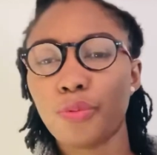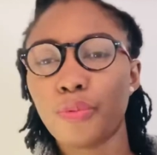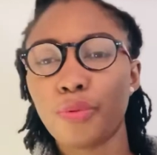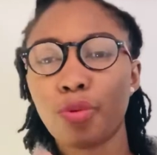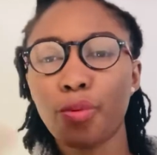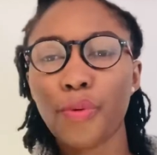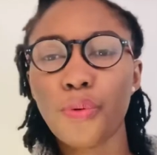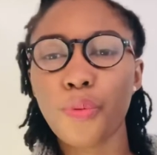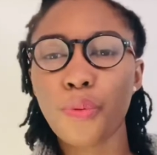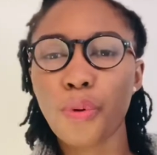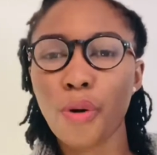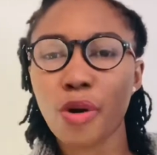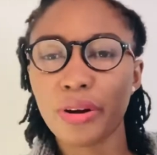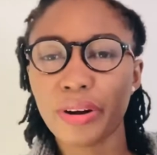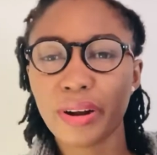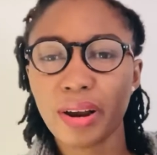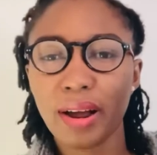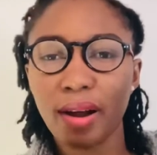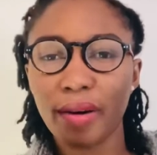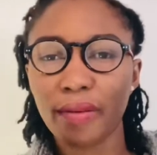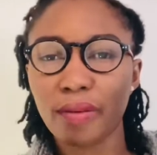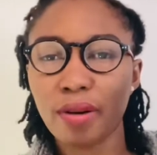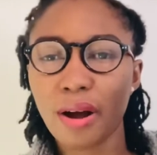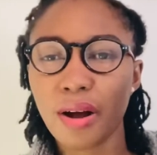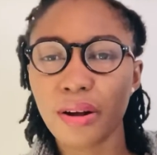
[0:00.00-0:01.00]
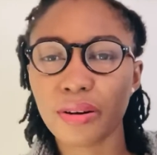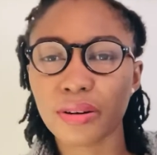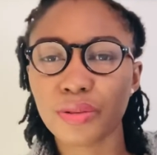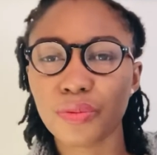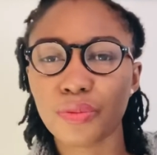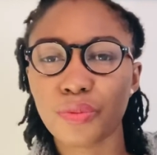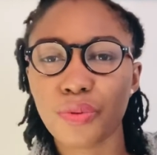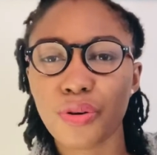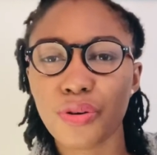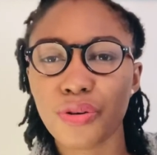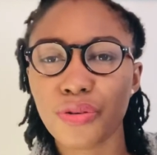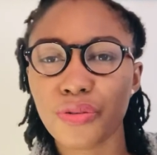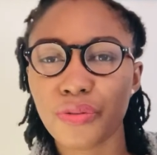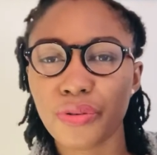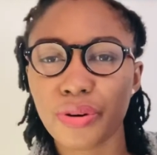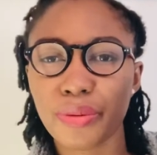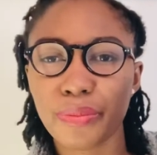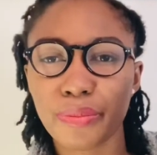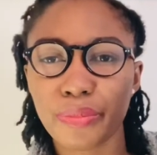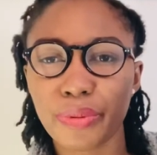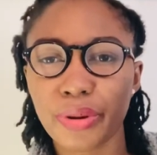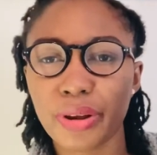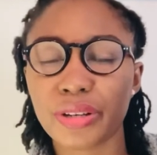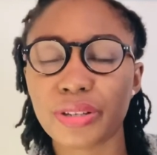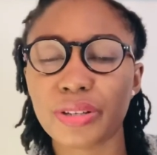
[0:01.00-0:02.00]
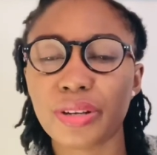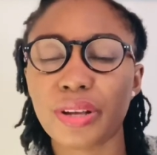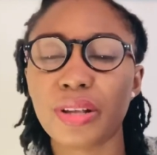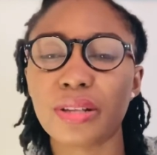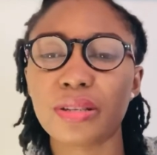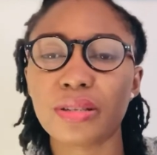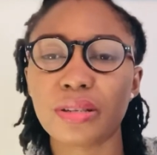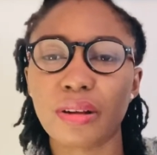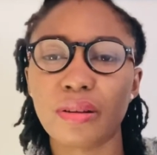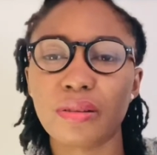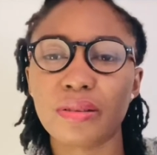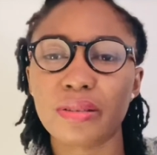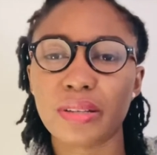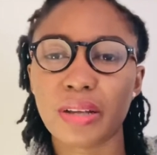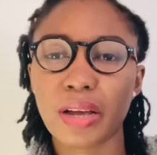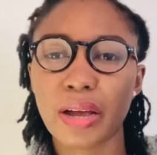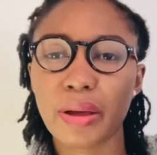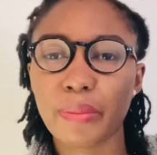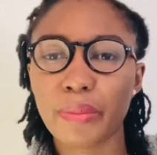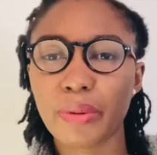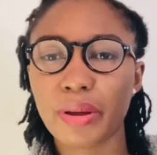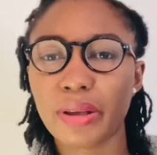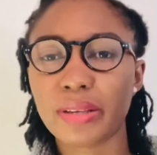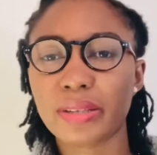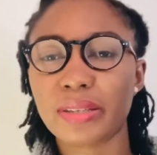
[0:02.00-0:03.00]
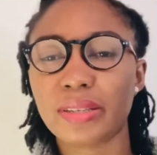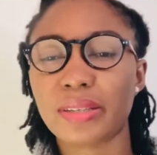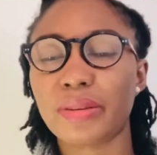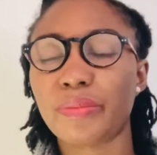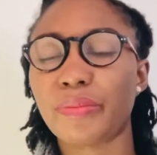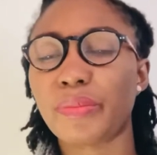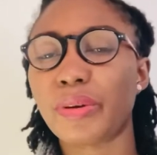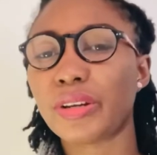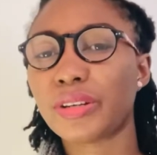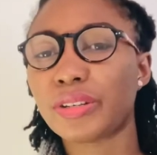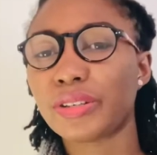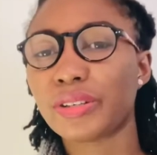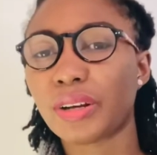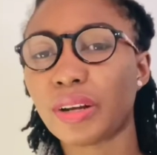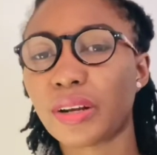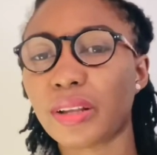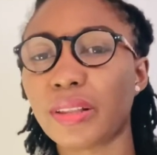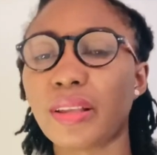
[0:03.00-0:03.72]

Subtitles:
who wander around, wandering patients, Alzheimer's, dementia.